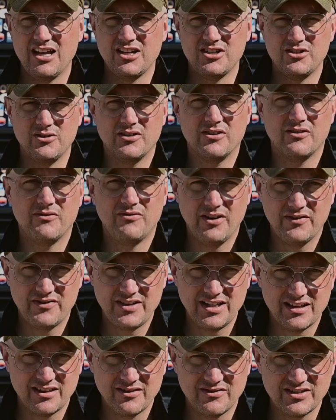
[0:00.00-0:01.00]

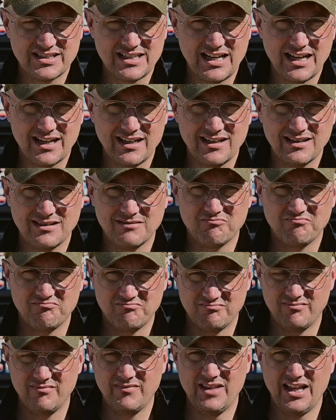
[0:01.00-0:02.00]
250th of a second,
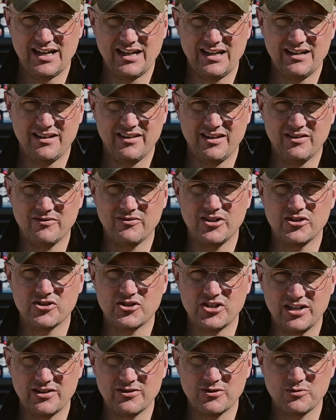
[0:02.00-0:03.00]
that kind of thing for your
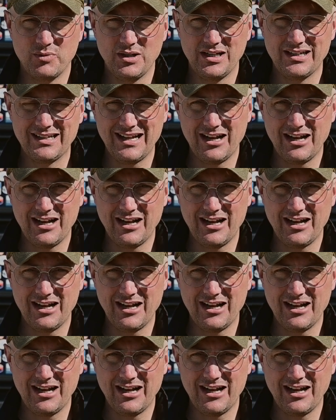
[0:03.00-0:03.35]
shutter speed.